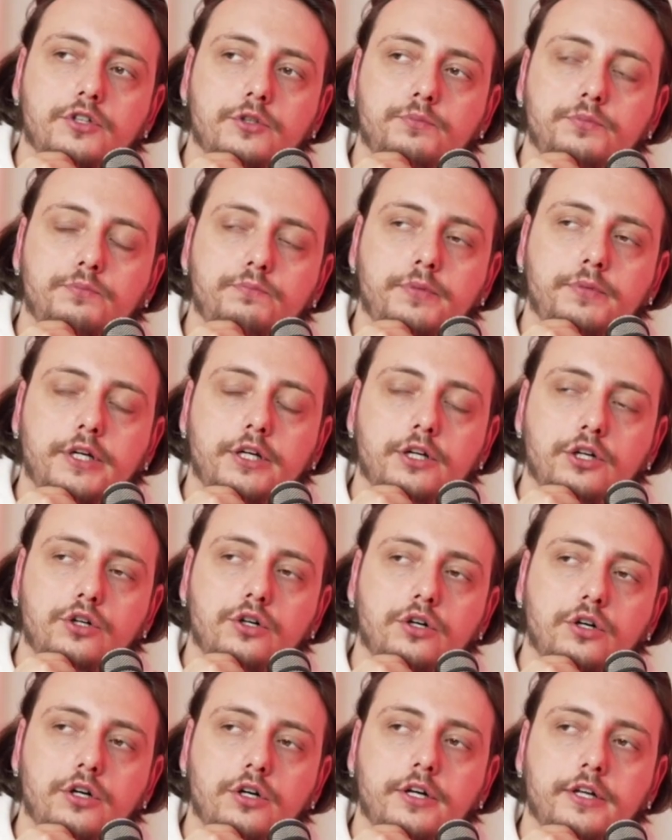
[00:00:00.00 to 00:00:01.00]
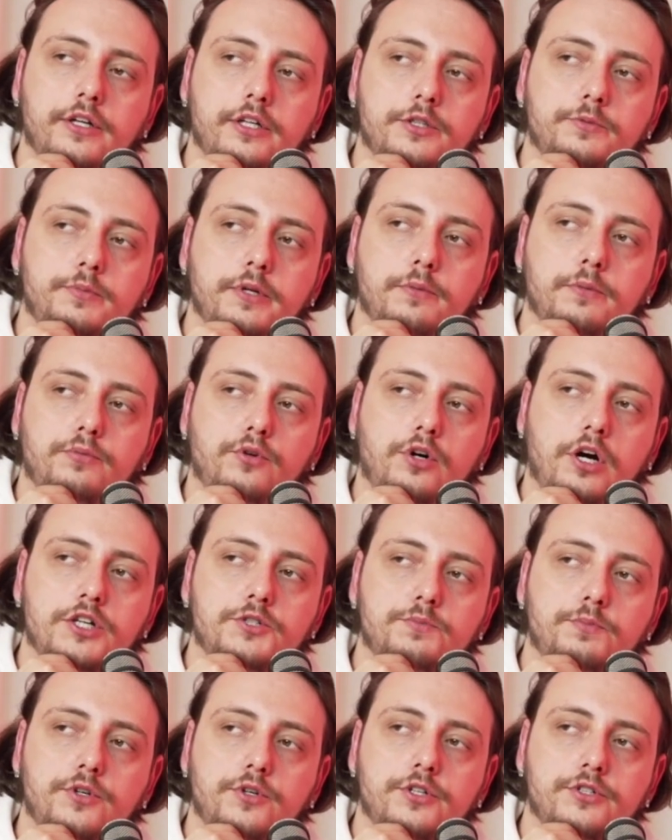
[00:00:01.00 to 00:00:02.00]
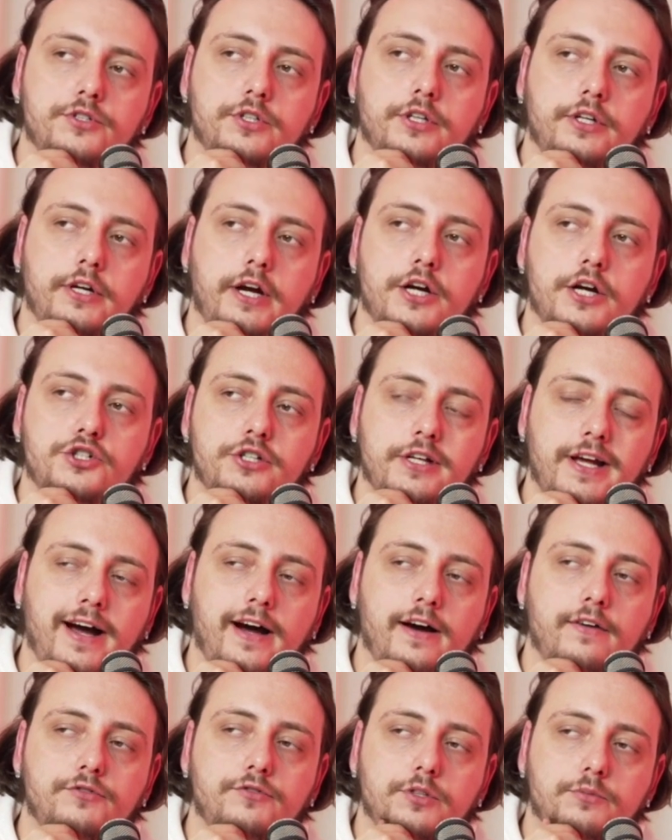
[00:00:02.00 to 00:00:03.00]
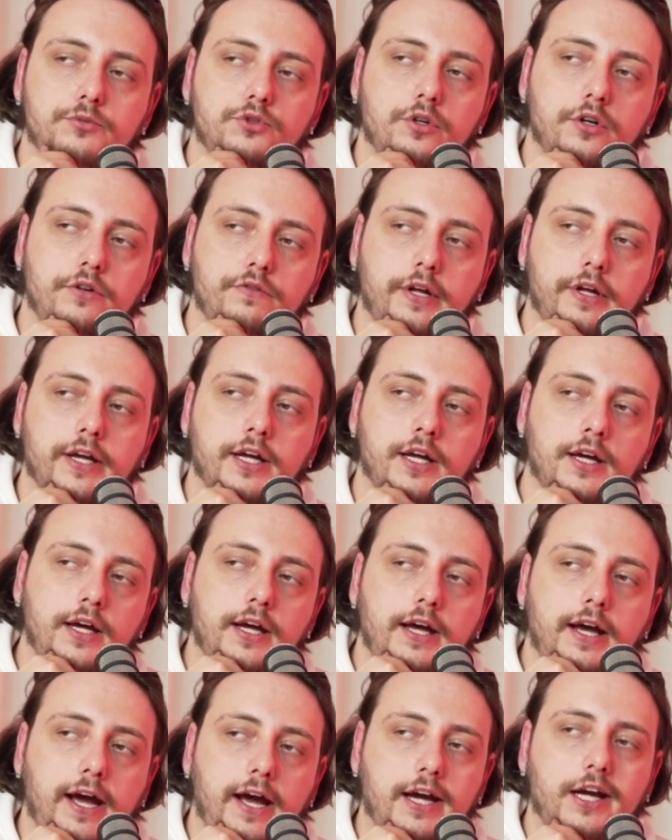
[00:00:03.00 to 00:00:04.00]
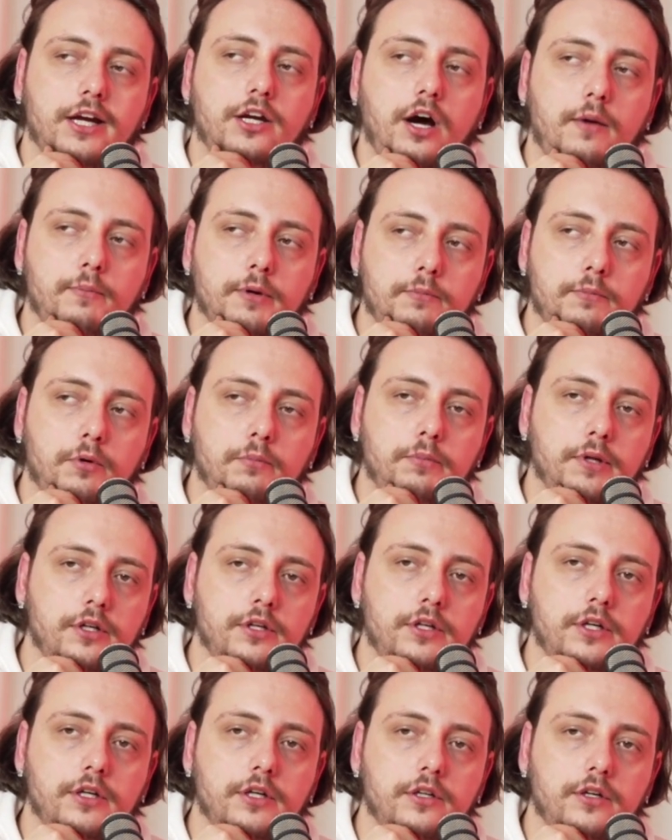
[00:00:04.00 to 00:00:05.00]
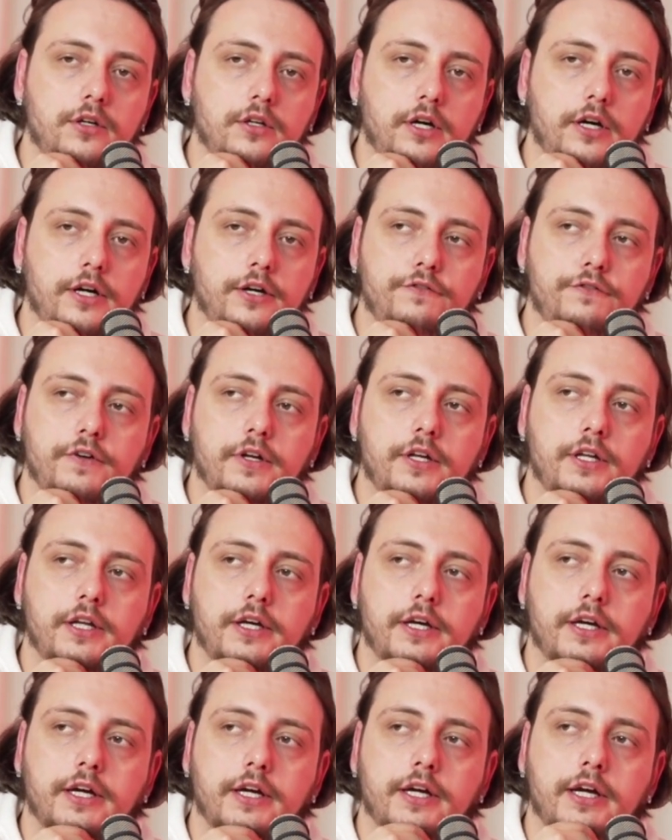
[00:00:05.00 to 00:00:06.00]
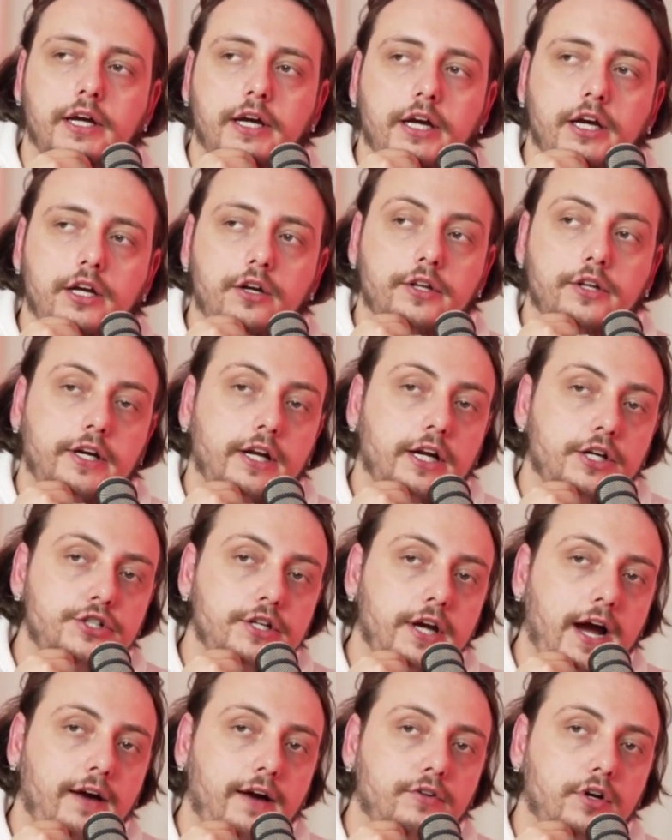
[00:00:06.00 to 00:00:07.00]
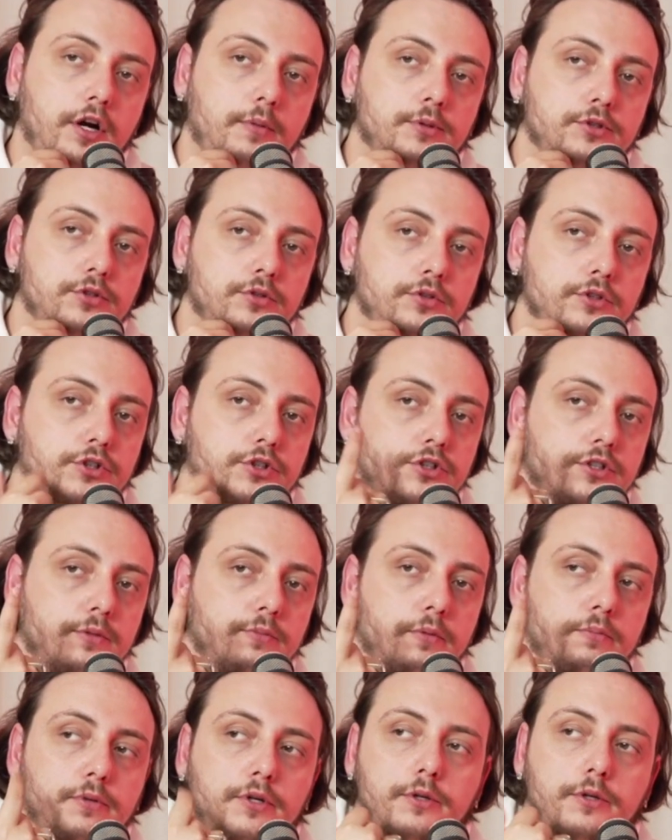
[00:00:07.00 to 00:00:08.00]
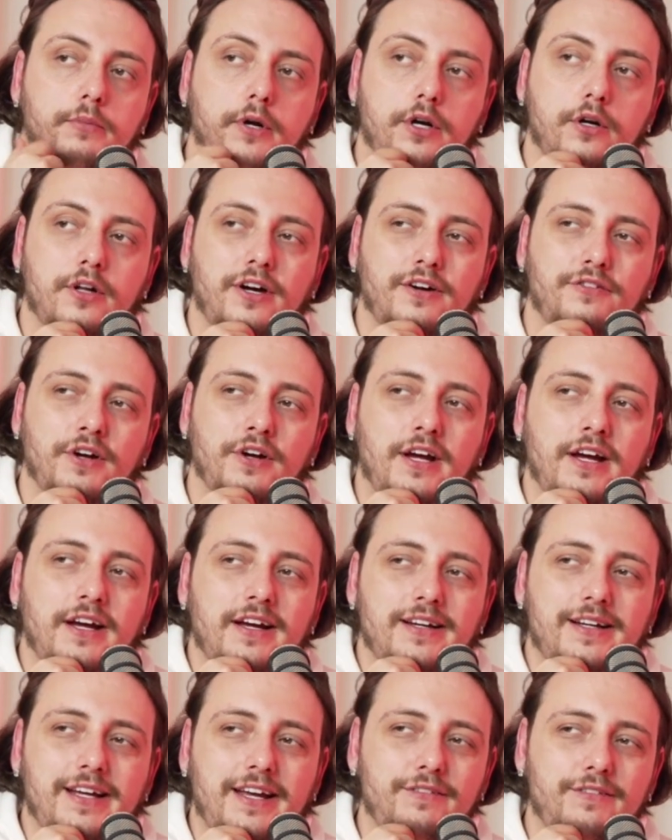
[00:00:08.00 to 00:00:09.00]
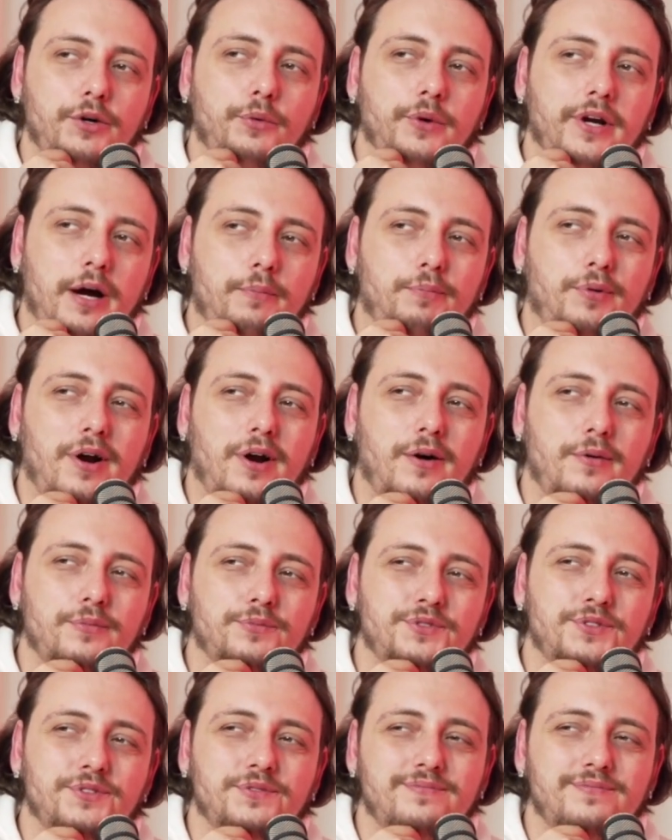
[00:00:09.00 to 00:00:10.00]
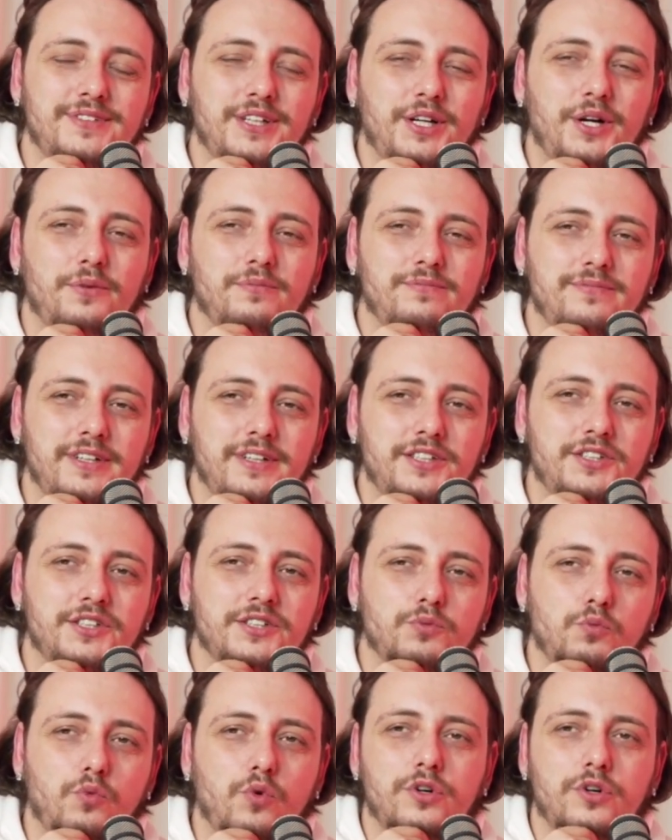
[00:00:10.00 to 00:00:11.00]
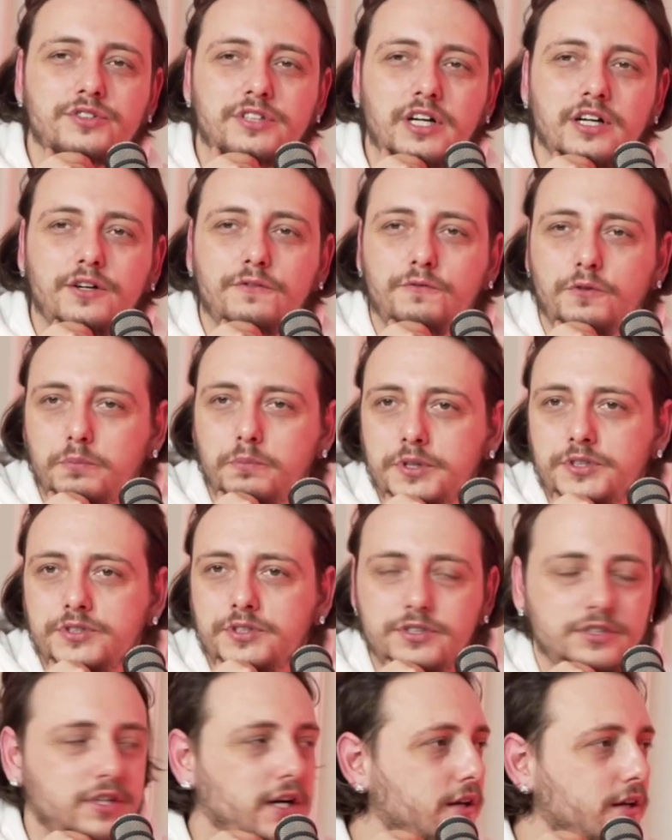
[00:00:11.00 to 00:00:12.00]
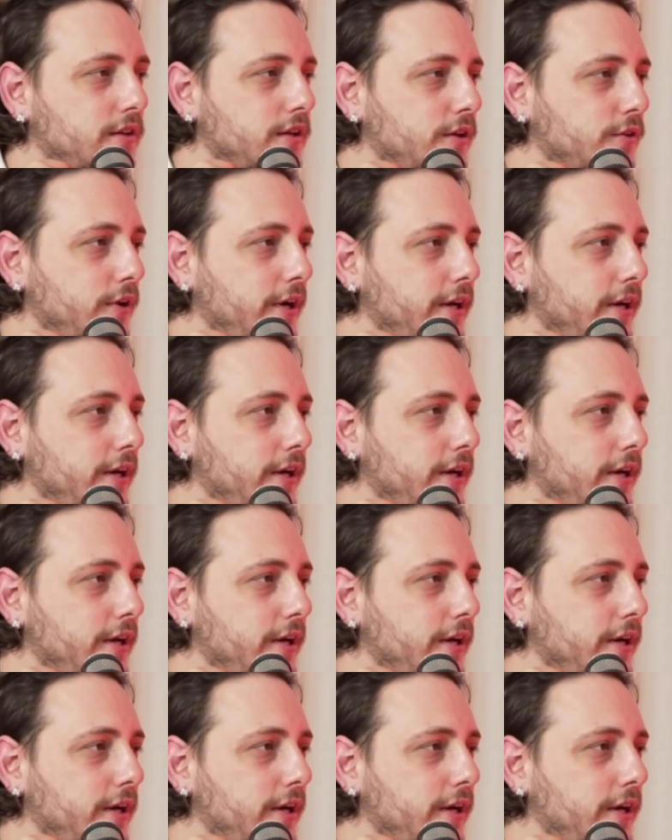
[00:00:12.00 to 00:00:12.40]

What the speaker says: are being good and it's being prosperous, and they actually have some sort of like economic mobility in their life, and they can, they can actually have an opportunity to somewhat build a better life. Even though we got problems, it's just war is not good for business, kind of thing, right?